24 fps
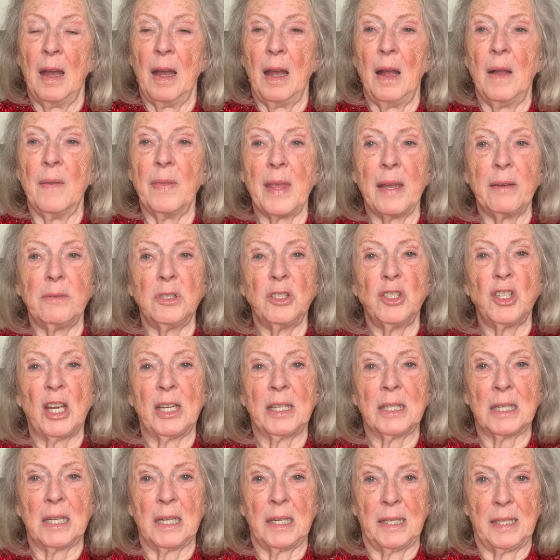and they were
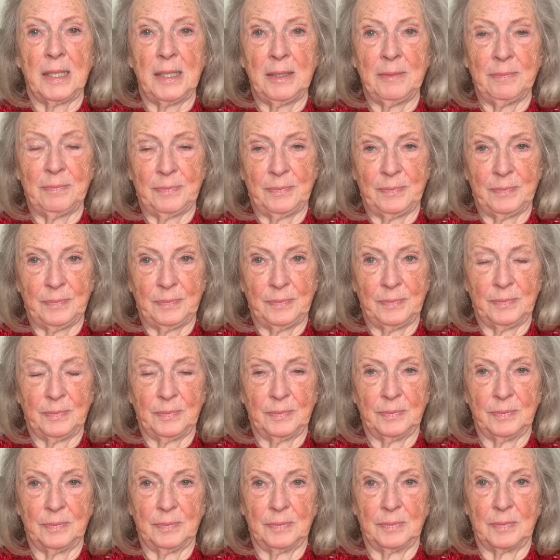gently,
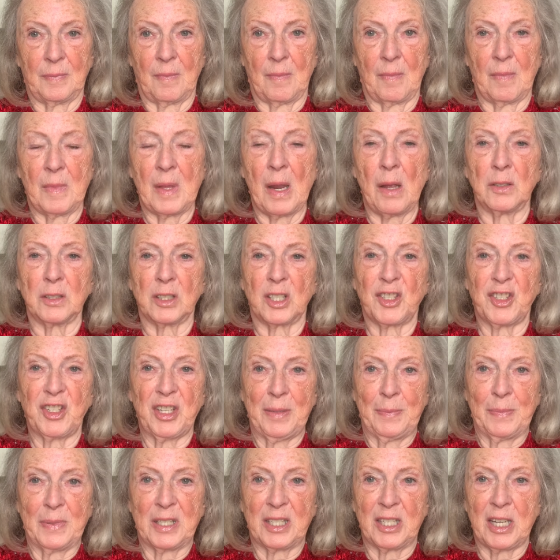not
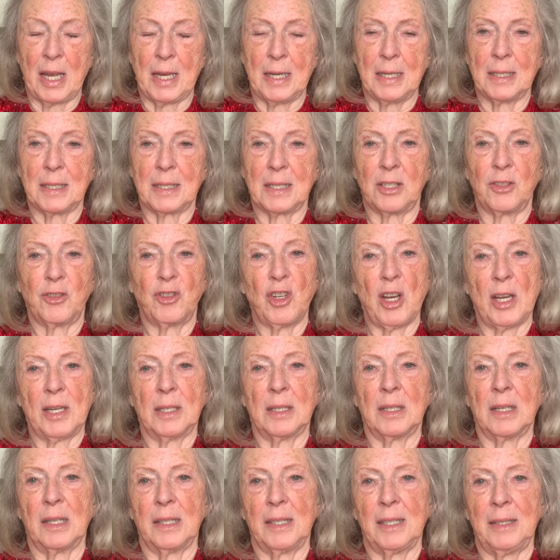steep stairs,
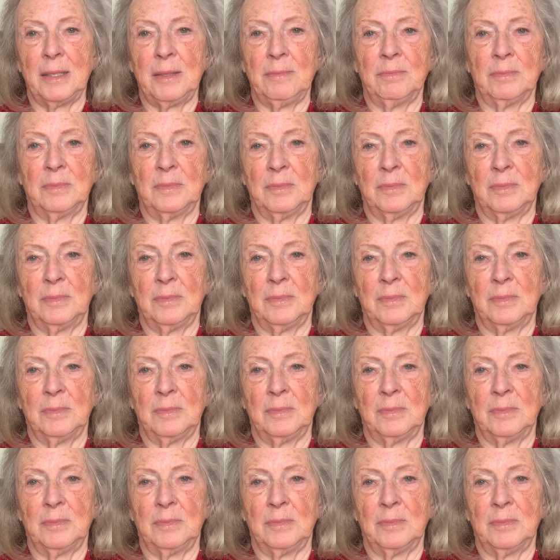gently